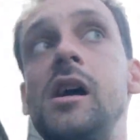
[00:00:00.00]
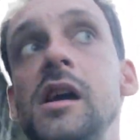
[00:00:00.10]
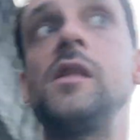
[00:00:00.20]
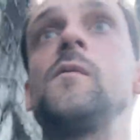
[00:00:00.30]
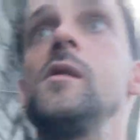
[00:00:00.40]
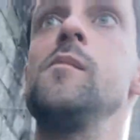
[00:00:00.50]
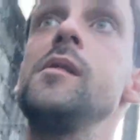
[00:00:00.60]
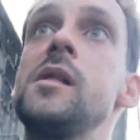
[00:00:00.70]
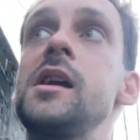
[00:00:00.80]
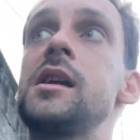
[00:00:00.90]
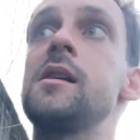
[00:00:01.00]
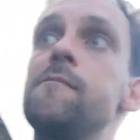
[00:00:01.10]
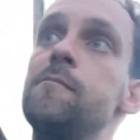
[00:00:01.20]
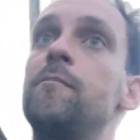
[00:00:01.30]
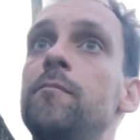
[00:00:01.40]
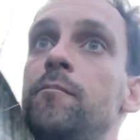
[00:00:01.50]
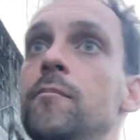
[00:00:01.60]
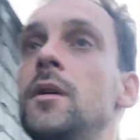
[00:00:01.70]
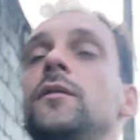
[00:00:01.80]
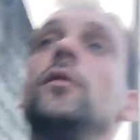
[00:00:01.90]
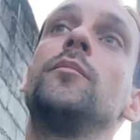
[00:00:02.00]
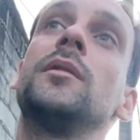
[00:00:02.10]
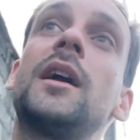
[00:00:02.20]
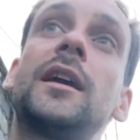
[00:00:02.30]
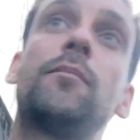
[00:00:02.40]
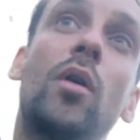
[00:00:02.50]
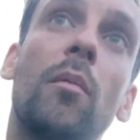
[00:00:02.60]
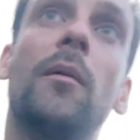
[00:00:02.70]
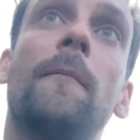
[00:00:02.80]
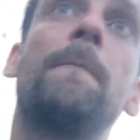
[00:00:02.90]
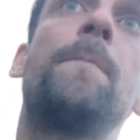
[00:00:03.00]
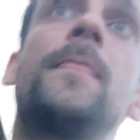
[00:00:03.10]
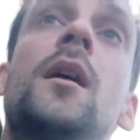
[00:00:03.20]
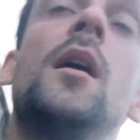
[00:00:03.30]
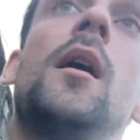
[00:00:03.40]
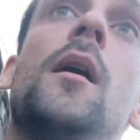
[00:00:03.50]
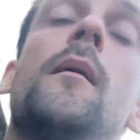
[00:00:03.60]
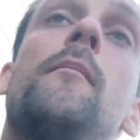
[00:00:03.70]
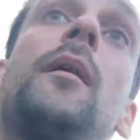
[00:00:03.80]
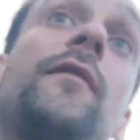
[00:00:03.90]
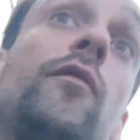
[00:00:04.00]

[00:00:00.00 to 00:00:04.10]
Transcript: it will be like a problem. But